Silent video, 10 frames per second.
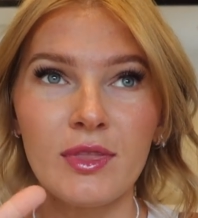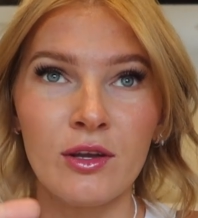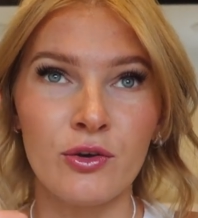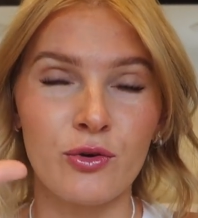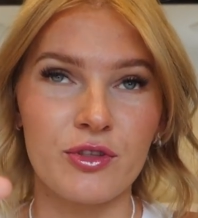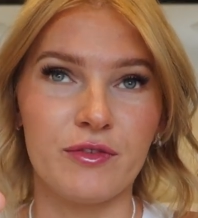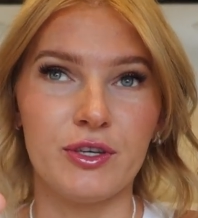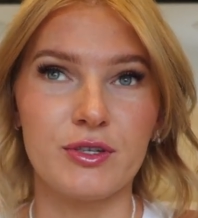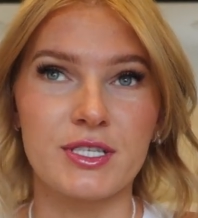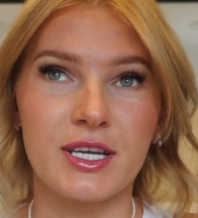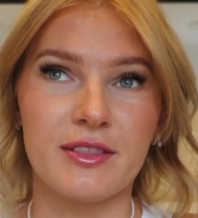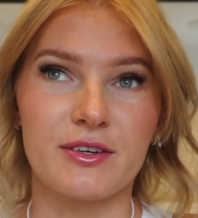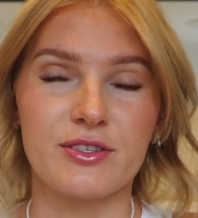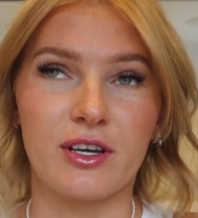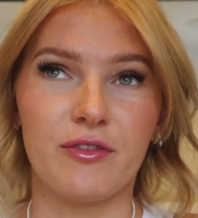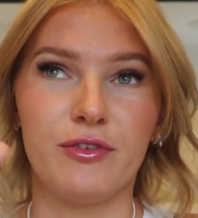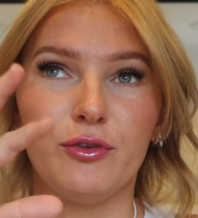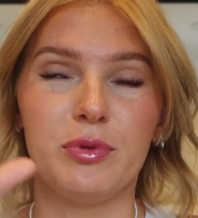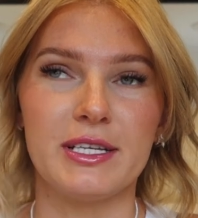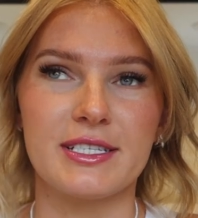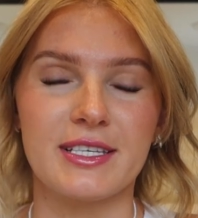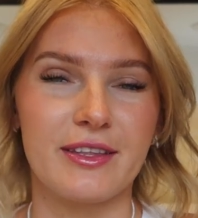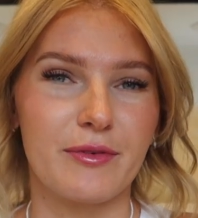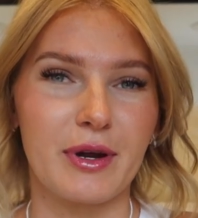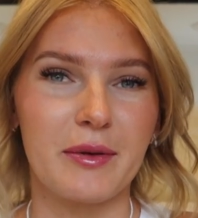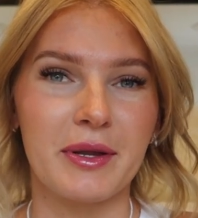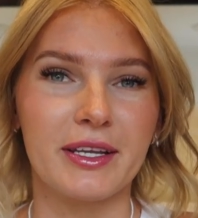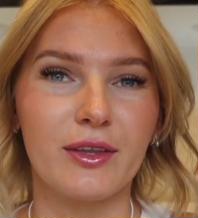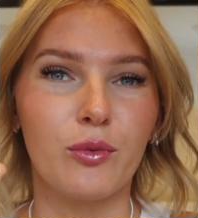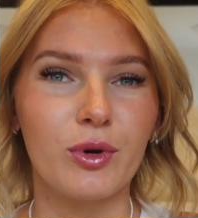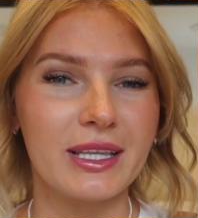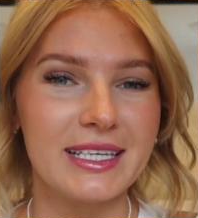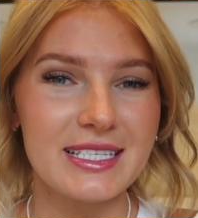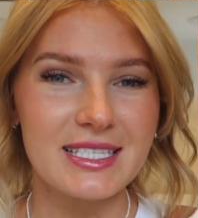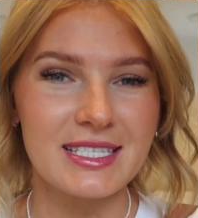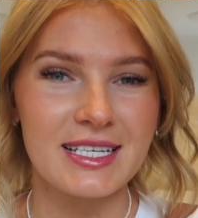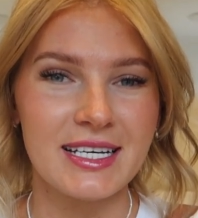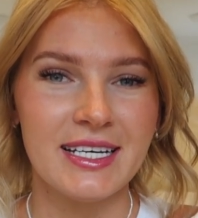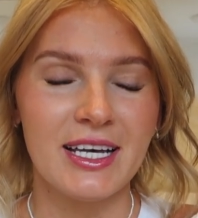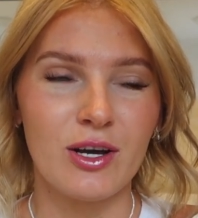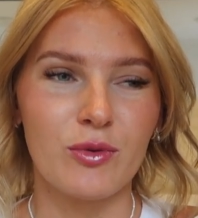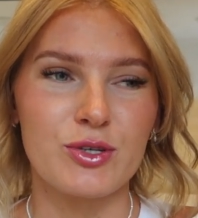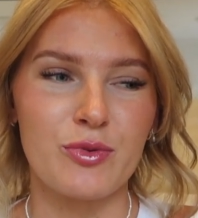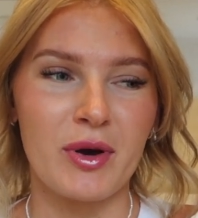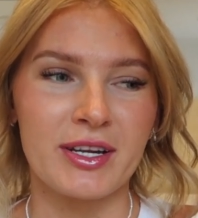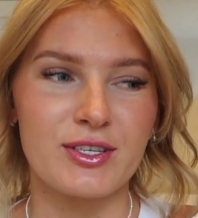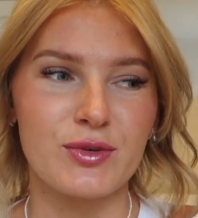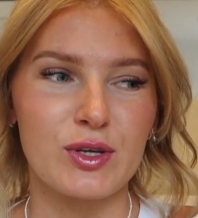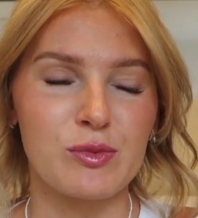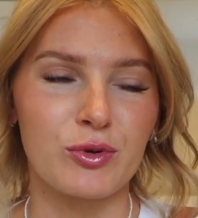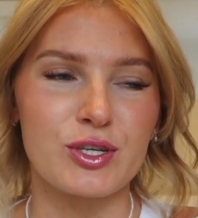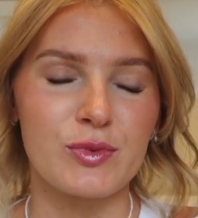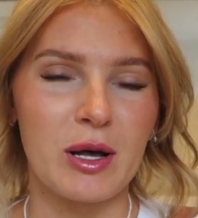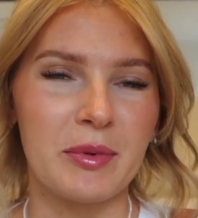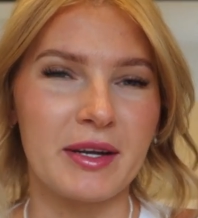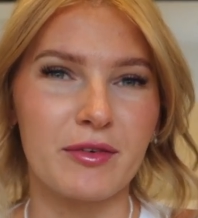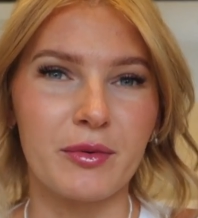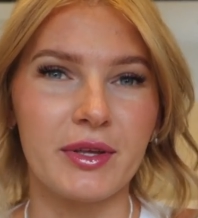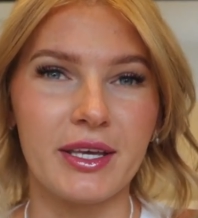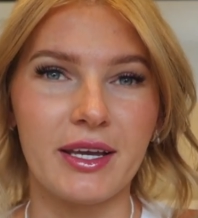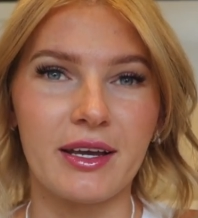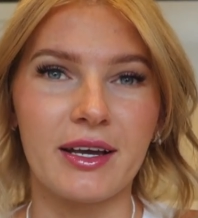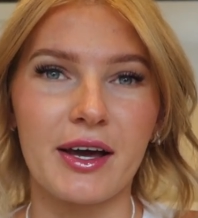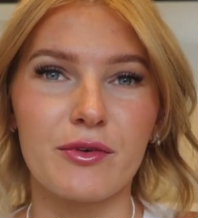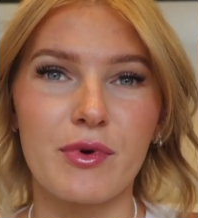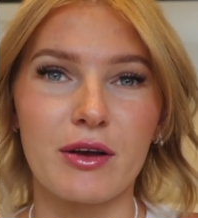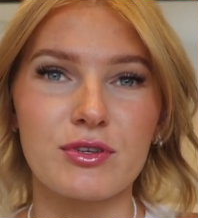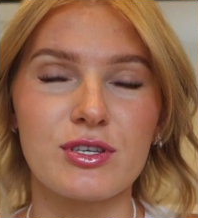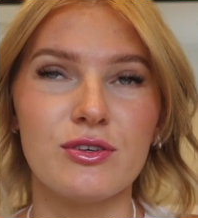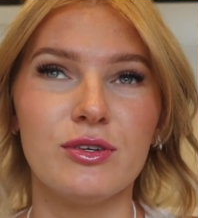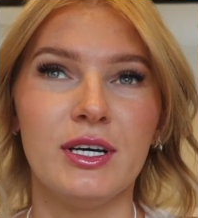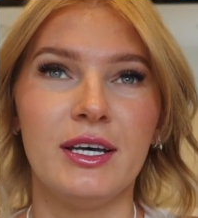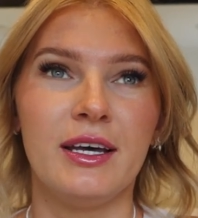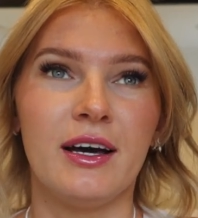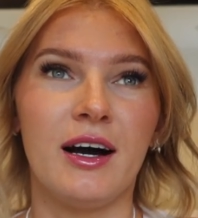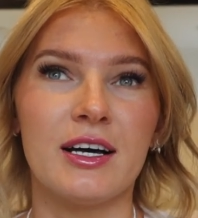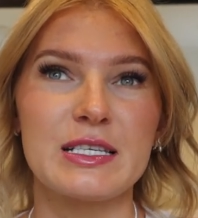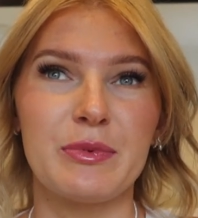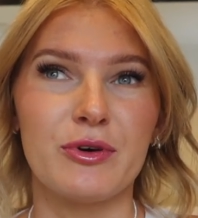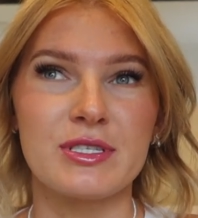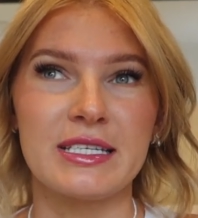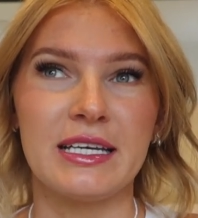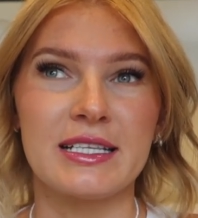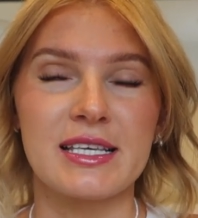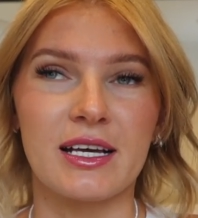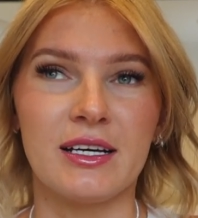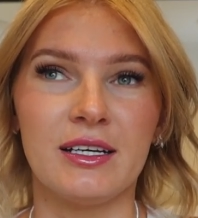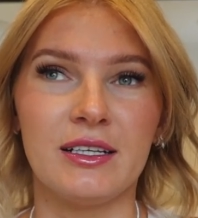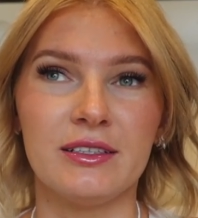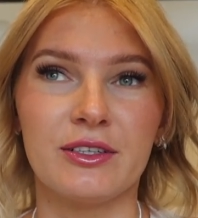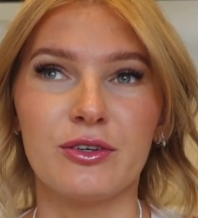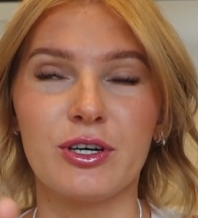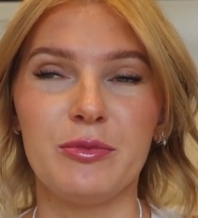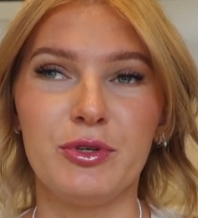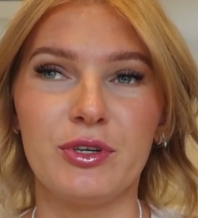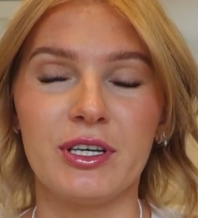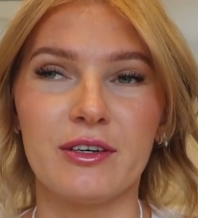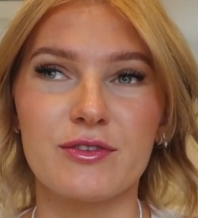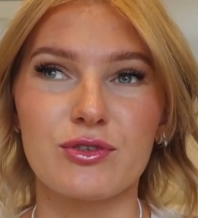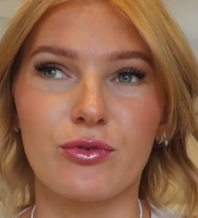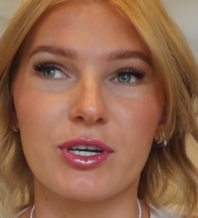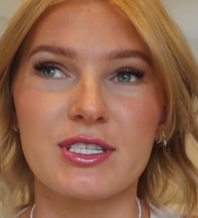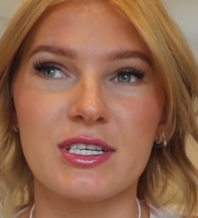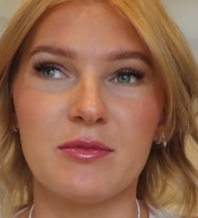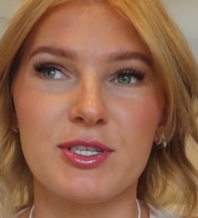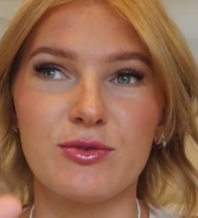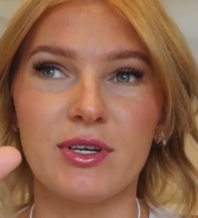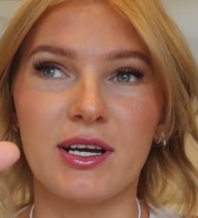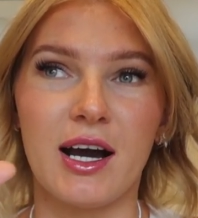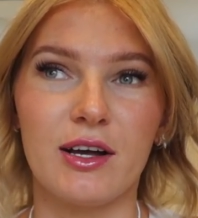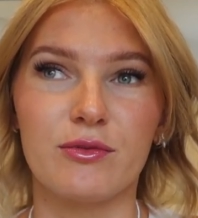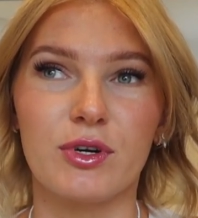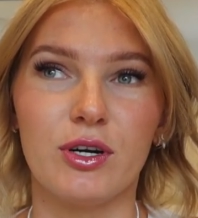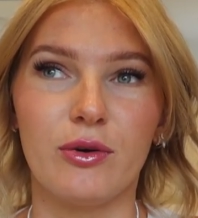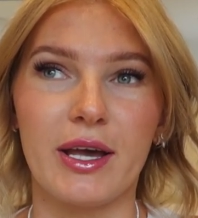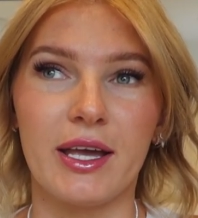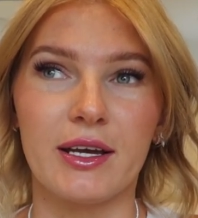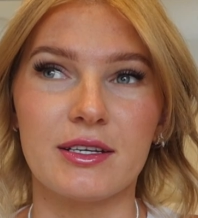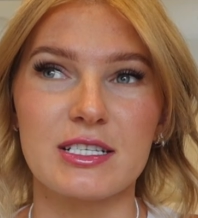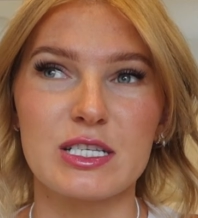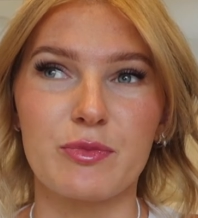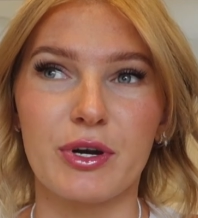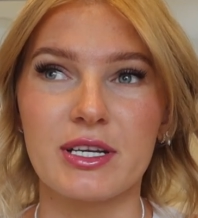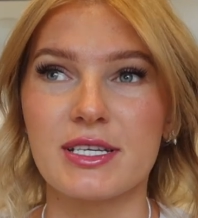north of Houston. There's like a few places there. They recommended the Woodlands, which we wanted to explore as well, but never really got around to. Supposedly it's like a little community of sorts in between Conroe and Spring,